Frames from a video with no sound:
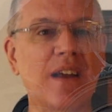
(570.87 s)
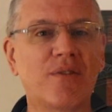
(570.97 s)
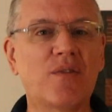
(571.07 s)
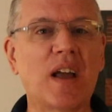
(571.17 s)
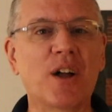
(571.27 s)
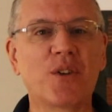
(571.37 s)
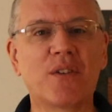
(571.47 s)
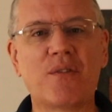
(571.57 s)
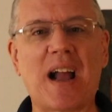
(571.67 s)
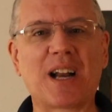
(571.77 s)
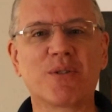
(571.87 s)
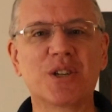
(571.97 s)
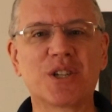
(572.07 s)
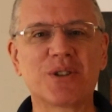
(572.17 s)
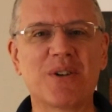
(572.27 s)
a failed factory
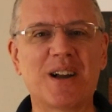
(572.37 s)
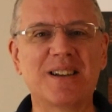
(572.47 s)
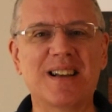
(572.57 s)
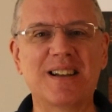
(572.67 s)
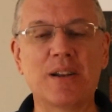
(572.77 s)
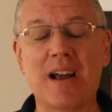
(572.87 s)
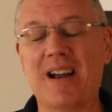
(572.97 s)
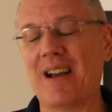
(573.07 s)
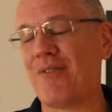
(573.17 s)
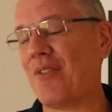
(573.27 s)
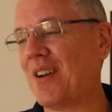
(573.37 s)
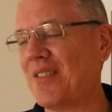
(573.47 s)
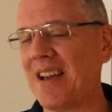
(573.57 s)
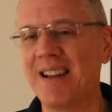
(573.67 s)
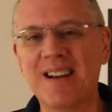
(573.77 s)
strut. And I
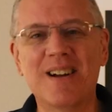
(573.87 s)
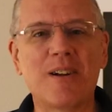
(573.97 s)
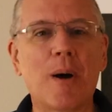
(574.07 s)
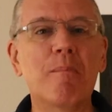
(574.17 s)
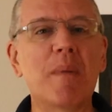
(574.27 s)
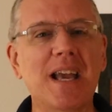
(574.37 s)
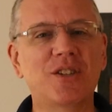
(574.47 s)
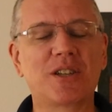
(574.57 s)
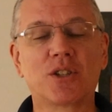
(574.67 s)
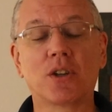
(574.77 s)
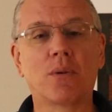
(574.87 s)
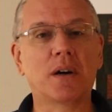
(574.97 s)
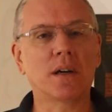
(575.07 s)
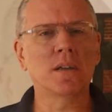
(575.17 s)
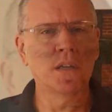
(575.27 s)
find that amazing.
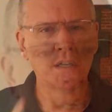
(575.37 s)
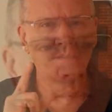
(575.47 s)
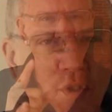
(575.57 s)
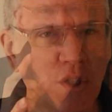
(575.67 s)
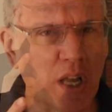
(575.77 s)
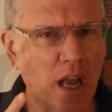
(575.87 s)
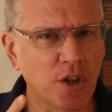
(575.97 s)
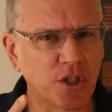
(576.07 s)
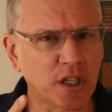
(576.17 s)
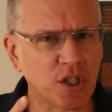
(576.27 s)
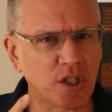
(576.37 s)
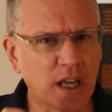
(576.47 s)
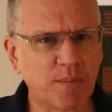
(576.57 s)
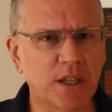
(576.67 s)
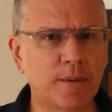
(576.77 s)
So challenge
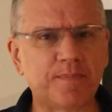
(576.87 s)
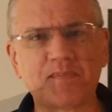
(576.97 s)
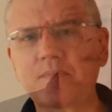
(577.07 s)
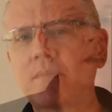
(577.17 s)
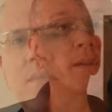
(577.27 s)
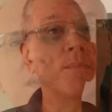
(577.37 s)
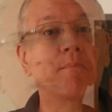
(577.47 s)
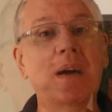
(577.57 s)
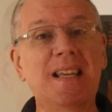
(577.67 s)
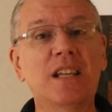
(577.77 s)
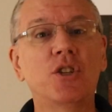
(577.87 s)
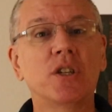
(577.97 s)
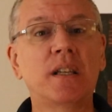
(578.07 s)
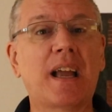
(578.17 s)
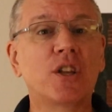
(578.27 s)
accepted. My
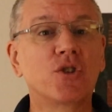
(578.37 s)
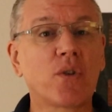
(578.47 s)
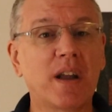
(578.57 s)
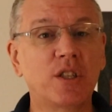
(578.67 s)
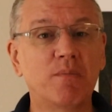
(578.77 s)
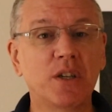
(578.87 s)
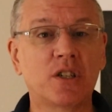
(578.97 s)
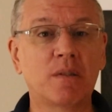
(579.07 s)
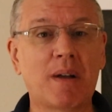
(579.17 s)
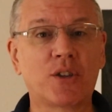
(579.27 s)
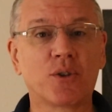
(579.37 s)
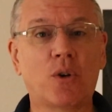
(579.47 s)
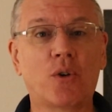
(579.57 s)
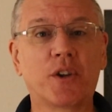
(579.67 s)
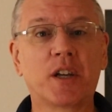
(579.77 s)
engine and transmission mounts are
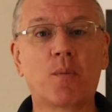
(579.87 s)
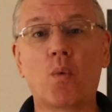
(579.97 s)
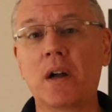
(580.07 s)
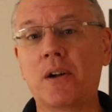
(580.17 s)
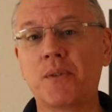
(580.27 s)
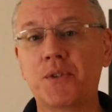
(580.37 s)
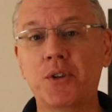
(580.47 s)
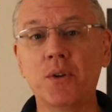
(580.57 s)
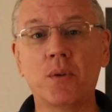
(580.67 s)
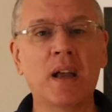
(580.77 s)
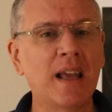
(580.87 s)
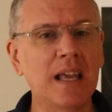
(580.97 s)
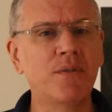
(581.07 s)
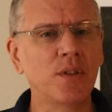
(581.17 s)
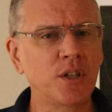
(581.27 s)
holding up well too.
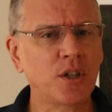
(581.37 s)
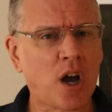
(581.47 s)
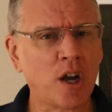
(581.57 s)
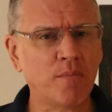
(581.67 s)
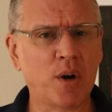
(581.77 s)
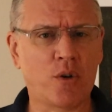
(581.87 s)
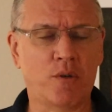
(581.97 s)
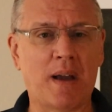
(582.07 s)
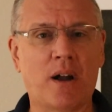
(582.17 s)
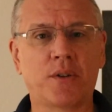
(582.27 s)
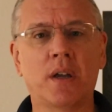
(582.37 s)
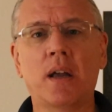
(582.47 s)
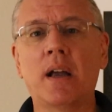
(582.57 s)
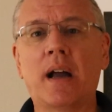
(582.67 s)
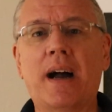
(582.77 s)
Even the dog bone mount.
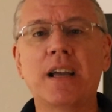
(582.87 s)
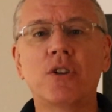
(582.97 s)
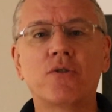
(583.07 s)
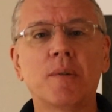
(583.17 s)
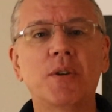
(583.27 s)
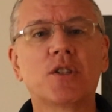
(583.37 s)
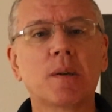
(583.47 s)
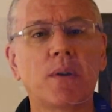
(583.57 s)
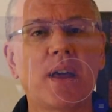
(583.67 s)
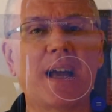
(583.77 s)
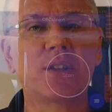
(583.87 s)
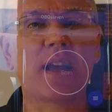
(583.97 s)
I attribute some of that